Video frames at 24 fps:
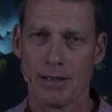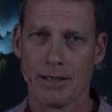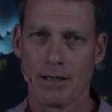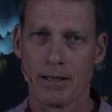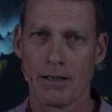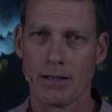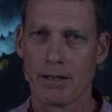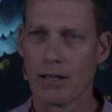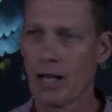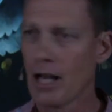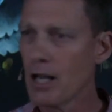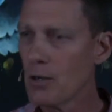
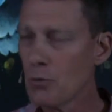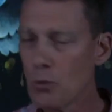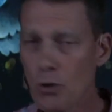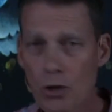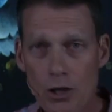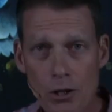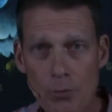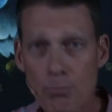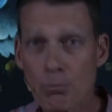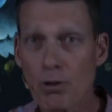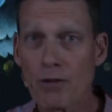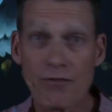They were
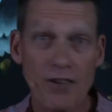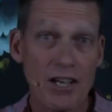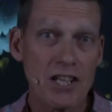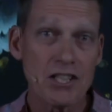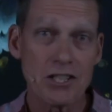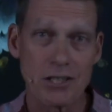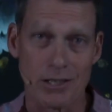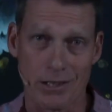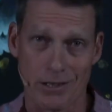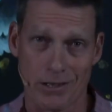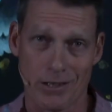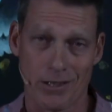the
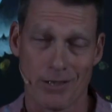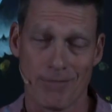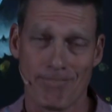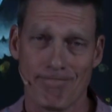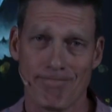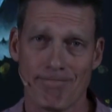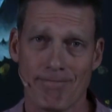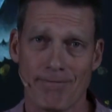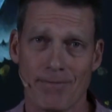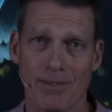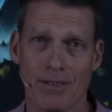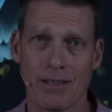professors.
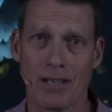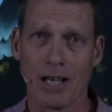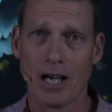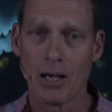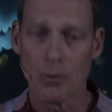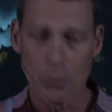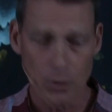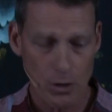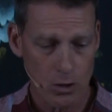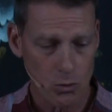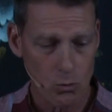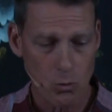They
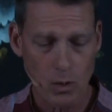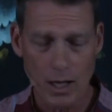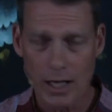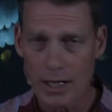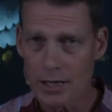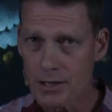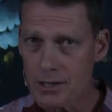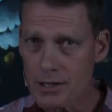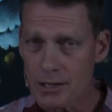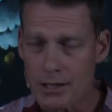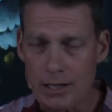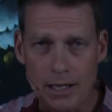were the
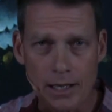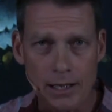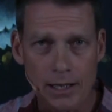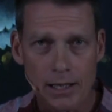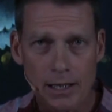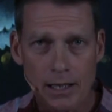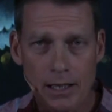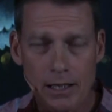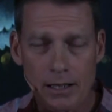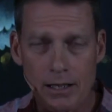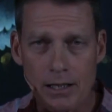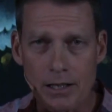ones that
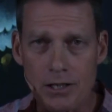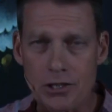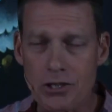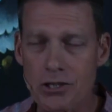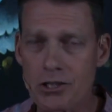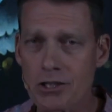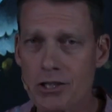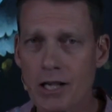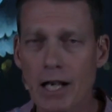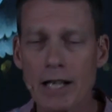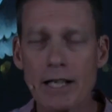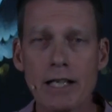
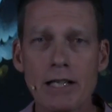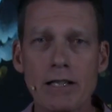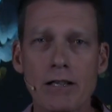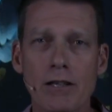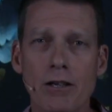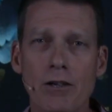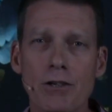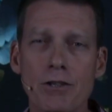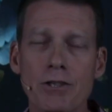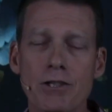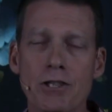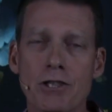studied
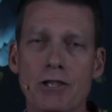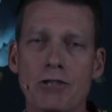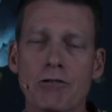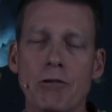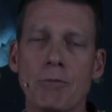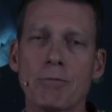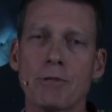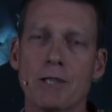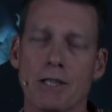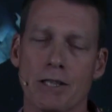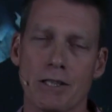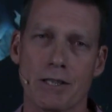those
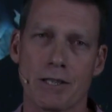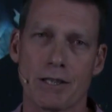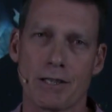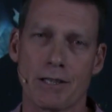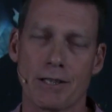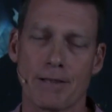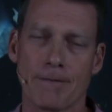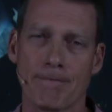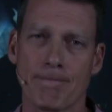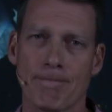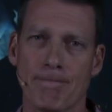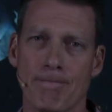scriptures.